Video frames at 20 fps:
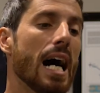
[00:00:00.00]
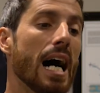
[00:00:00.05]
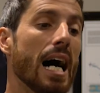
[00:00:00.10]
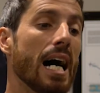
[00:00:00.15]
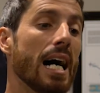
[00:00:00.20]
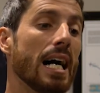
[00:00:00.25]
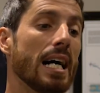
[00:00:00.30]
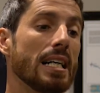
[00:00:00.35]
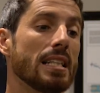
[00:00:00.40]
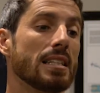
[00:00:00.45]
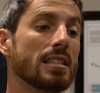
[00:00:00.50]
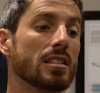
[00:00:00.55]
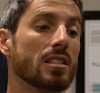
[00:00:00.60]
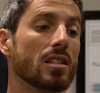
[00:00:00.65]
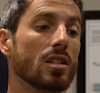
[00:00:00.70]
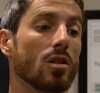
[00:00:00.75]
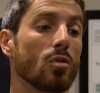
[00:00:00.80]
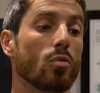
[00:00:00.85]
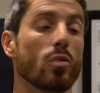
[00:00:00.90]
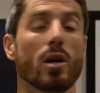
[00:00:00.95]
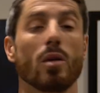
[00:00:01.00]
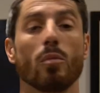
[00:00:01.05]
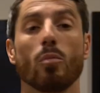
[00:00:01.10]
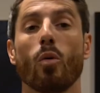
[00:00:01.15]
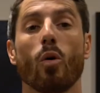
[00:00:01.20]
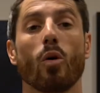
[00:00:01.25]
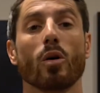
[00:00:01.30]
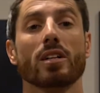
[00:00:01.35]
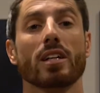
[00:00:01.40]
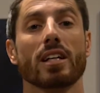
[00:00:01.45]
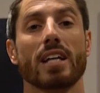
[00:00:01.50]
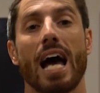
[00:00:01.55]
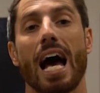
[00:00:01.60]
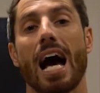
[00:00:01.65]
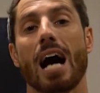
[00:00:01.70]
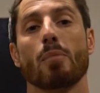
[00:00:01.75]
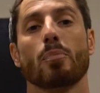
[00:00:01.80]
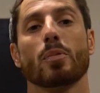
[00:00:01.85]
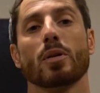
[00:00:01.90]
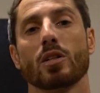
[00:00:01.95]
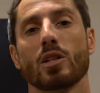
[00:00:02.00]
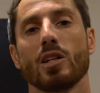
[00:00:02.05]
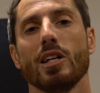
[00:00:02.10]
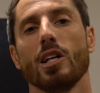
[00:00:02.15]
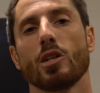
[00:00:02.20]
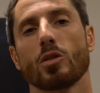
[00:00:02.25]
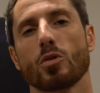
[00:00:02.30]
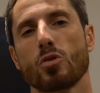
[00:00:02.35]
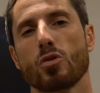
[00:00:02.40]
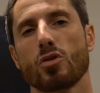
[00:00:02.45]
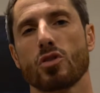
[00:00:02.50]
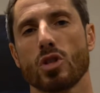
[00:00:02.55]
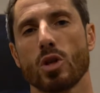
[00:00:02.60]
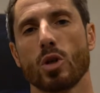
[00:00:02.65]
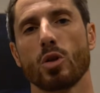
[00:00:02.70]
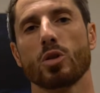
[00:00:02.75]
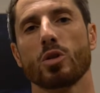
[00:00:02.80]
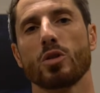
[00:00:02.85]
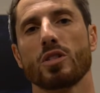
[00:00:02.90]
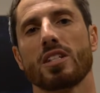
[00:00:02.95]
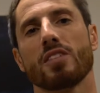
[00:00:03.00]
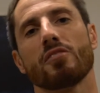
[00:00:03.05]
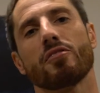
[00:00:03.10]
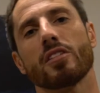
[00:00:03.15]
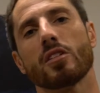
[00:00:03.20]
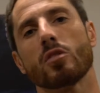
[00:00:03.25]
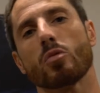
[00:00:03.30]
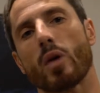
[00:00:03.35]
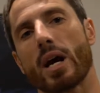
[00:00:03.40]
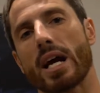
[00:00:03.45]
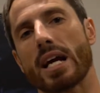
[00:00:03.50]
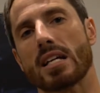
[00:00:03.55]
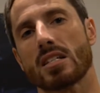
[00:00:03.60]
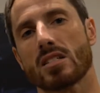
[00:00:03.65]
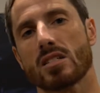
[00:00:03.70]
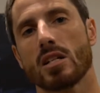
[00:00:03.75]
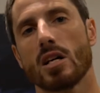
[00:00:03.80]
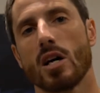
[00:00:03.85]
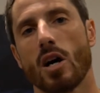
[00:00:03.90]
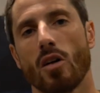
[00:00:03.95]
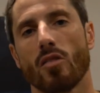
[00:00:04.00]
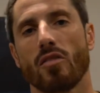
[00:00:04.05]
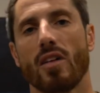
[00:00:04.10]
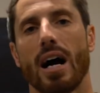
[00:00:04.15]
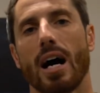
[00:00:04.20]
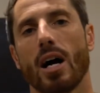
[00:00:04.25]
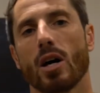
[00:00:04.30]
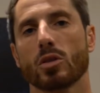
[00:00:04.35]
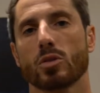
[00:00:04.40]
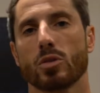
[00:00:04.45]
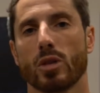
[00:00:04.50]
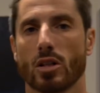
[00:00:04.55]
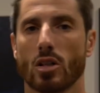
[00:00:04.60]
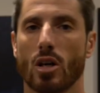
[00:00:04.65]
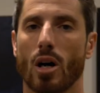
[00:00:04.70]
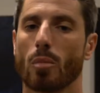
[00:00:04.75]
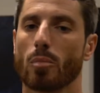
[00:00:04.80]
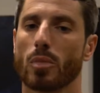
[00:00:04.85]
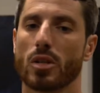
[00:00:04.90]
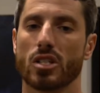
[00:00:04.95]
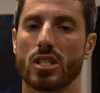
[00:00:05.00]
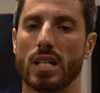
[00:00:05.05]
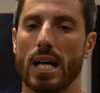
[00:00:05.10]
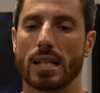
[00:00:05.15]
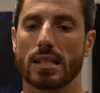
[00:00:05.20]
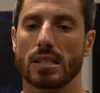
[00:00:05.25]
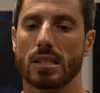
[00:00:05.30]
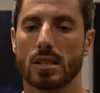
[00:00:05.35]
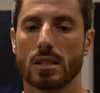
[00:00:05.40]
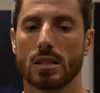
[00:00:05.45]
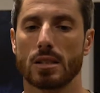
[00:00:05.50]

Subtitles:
And we are more than happy to show you different ways of how to accomplish that.